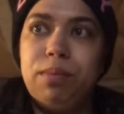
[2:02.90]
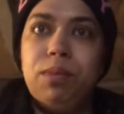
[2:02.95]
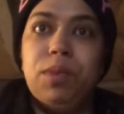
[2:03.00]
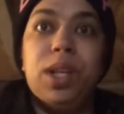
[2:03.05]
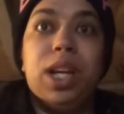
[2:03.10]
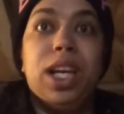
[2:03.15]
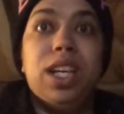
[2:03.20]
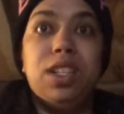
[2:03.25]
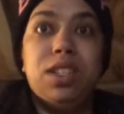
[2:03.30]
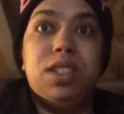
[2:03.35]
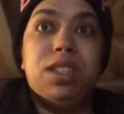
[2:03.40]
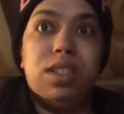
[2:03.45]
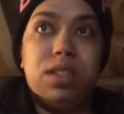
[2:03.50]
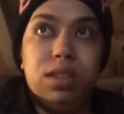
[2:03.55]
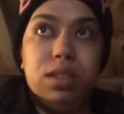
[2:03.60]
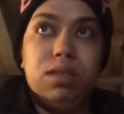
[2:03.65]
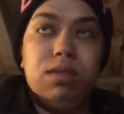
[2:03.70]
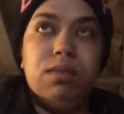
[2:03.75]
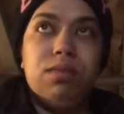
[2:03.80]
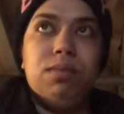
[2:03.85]
when I used
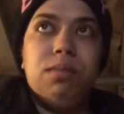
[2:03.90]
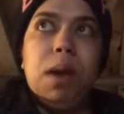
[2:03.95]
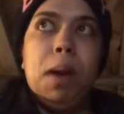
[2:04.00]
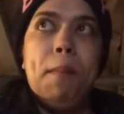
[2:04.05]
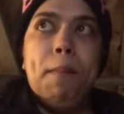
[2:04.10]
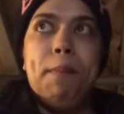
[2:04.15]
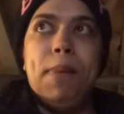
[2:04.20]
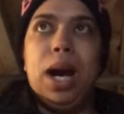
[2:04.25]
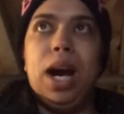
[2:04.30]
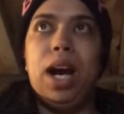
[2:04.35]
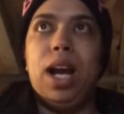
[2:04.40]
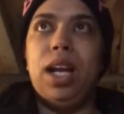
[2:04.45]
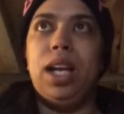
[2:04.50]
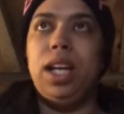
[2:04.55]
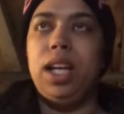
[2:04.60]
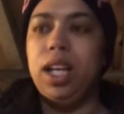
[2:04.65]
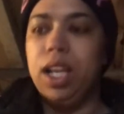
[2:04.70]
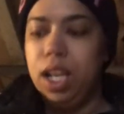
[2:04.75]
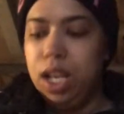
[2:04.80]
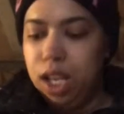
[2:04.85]
to buy
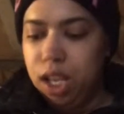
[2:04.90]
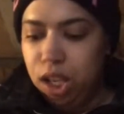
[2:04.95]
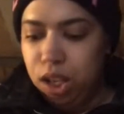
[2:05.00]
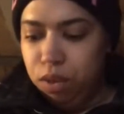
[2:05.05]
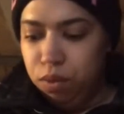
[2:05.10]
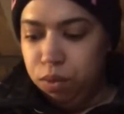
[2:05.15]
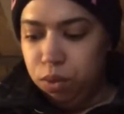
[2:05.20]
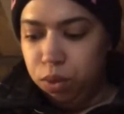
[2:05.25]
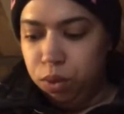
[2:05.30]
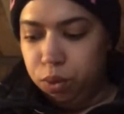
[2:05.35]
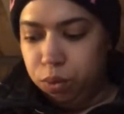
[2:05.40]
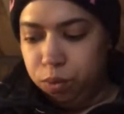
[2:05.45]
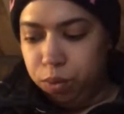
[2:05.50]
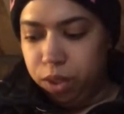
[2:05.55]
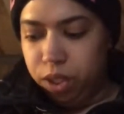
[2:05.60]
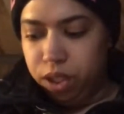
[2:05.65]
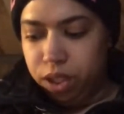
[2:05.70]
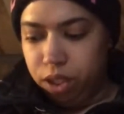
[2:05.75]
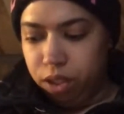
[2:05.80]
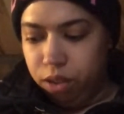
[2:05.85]
food
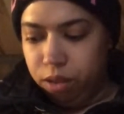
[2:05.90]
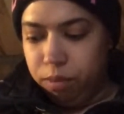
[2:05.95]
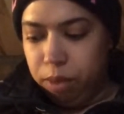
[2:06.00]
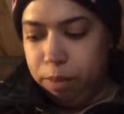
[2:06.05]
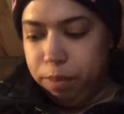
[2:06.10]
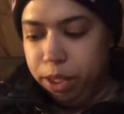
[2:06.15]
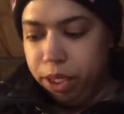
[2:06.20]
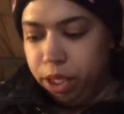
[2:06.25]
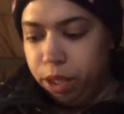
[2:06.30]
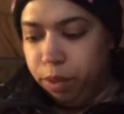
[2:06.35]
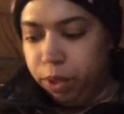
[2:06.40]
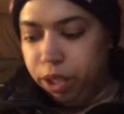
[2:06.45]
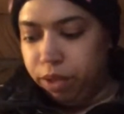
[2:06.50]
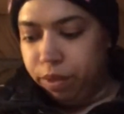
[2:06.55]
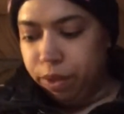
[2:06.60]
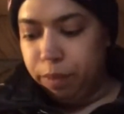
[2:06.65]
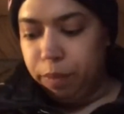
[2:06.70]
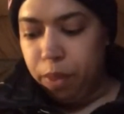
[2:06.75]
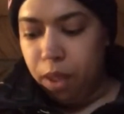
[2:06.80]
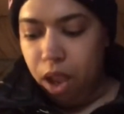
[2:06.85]
with, you know, my money or
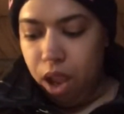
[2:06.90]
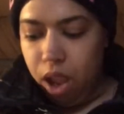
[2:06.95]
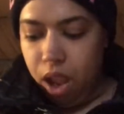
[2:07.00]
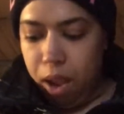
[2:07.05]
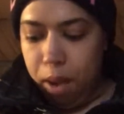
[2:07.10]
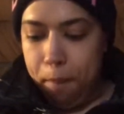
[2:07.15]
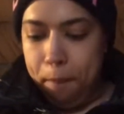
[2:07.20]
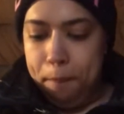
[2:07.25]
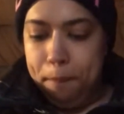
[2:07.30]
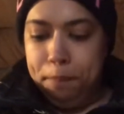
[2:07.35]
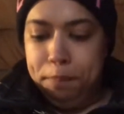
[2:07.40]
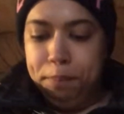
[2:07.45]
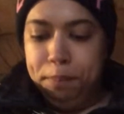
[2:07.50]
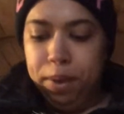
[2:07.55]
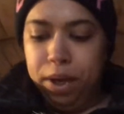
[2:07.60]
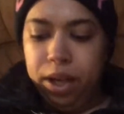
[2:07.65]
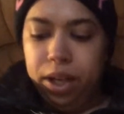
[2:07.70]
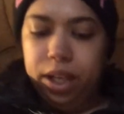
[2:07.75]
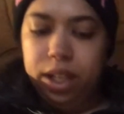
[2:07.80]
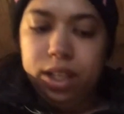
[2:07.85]
whatever.
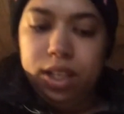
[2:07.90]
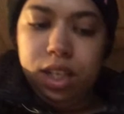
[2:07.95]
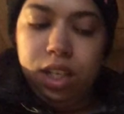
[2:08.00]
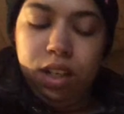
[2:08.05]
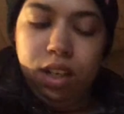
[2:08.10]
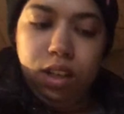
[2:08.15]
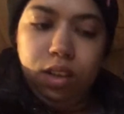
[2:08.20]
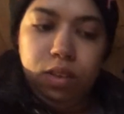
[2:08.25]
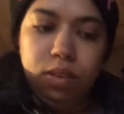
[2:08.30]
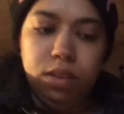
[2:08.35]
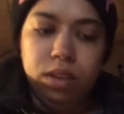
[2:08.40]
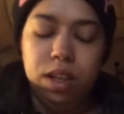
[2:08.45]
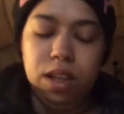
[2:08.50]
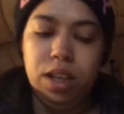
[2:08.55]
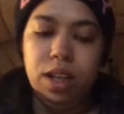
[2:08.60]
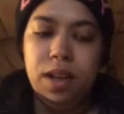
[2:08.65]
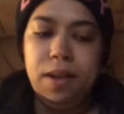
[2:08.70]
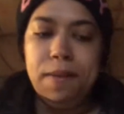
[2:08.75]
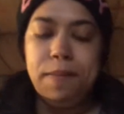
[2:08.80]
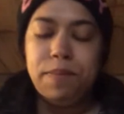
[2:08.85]
But, you know,
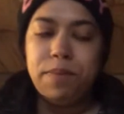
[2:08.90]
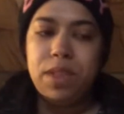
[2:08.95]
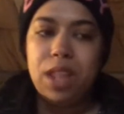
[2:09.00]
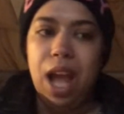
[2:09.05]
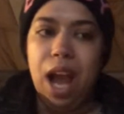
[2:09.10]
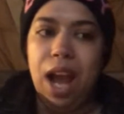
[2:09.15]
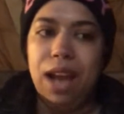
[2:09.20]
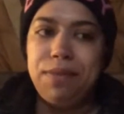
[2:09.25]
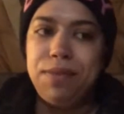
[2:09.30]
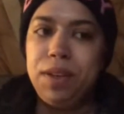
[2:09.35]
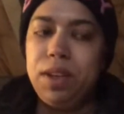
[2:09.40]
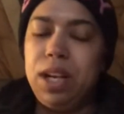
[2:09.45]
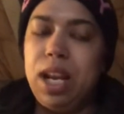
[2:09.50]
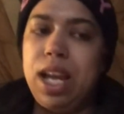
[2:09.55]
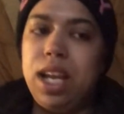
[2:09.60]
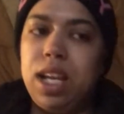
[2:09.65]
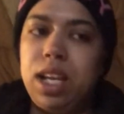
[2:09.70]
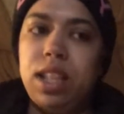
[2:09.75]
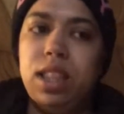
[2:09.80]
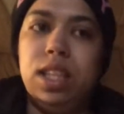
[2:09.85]
I feel
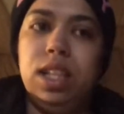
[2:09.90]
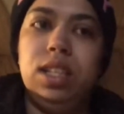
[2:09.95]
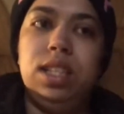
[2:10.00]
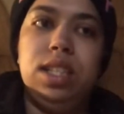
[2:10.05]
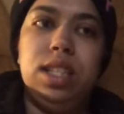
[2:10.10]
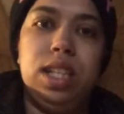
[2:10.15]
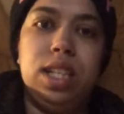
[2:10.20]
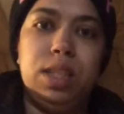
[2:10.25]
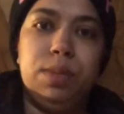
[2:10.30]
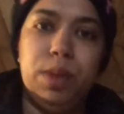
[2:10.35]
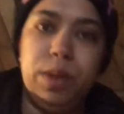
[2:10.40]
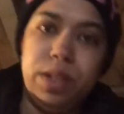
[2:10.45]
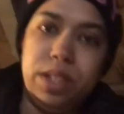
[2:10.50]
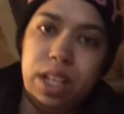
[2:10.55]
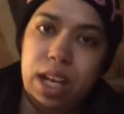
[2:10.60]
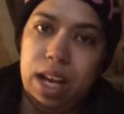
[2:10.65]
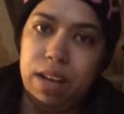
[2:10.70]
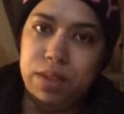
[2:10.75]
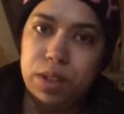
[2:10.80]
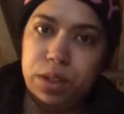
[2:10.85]
like this is an experience
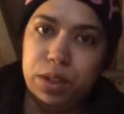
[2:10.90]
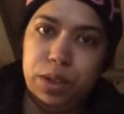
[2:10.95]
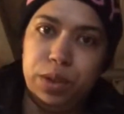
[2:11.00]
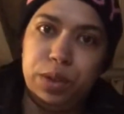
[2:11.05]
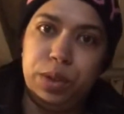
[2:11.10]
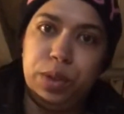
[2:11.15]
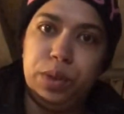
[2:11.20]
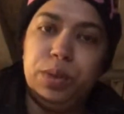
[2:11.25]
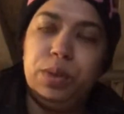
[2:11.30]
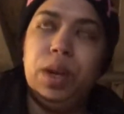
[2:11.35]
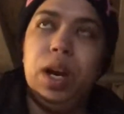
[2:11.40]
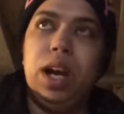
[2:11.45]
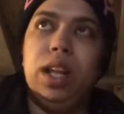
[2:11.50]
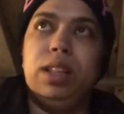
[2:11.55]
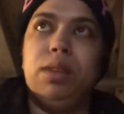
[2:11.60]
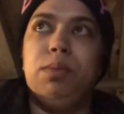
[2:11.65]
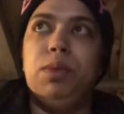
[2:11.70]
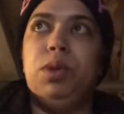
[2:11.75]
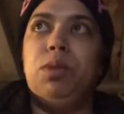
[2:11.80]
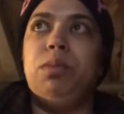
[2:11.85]
that I have to go through
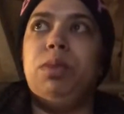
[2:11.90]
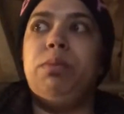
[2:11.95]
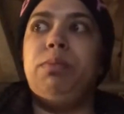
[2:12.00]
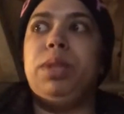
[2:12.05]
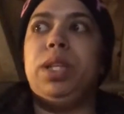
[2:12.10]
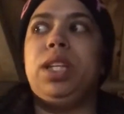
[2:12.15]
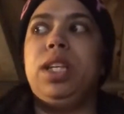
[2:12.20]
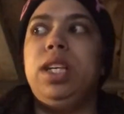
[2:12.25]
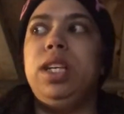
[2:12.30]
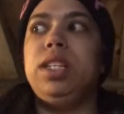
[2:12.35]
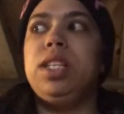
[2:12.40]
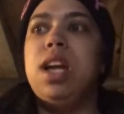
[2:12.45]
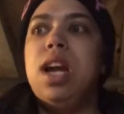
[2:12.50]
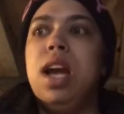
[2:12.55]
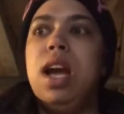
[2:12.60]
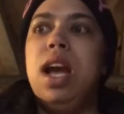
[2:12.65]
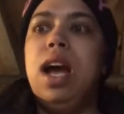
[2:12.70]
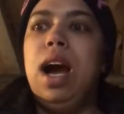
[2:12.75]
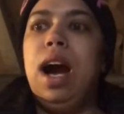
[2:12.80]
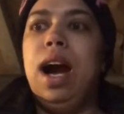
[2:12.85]
at the moment because
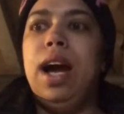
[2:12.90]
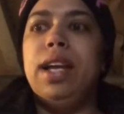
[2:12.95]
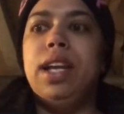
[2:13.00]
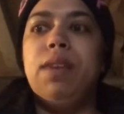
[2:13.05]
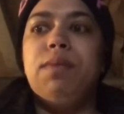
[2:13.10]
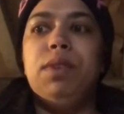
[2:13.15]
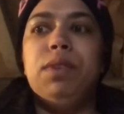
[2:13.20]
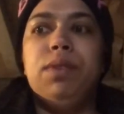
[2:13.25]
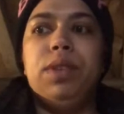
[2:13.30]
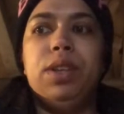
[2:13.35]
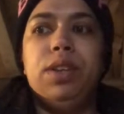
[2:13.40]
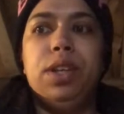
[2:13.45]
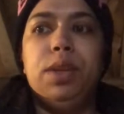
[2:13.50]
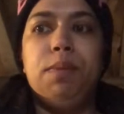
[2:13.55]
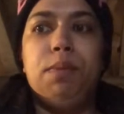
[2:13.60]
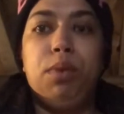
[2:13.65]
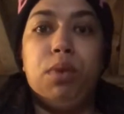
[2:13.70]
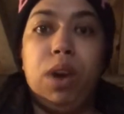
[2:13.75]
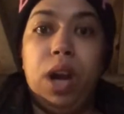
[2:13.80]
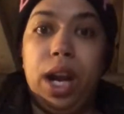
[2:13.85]
I am a very
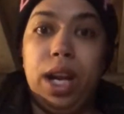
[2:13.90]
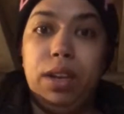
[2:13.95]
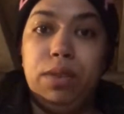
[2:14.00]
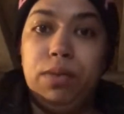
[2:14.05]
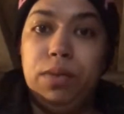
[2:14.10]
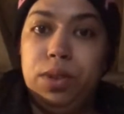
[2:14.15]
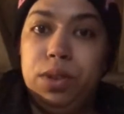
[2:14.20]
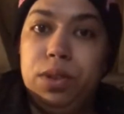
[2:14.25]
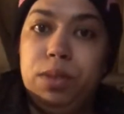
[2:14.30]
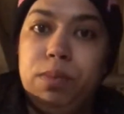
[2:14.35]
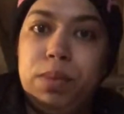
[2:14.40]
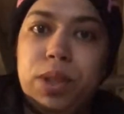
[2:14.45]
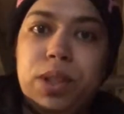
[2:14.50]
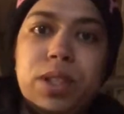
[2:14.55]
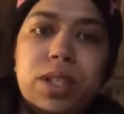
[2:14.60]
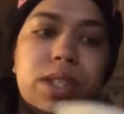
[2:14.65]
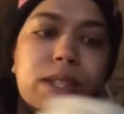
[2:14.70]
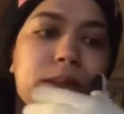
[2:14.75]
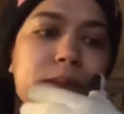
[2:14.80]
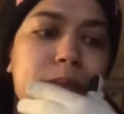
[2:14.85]
prideful
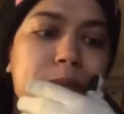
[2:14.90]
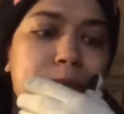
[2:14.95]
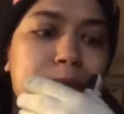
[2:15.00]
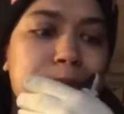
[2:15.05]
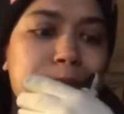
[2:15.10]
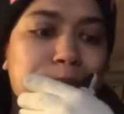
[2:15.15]
person.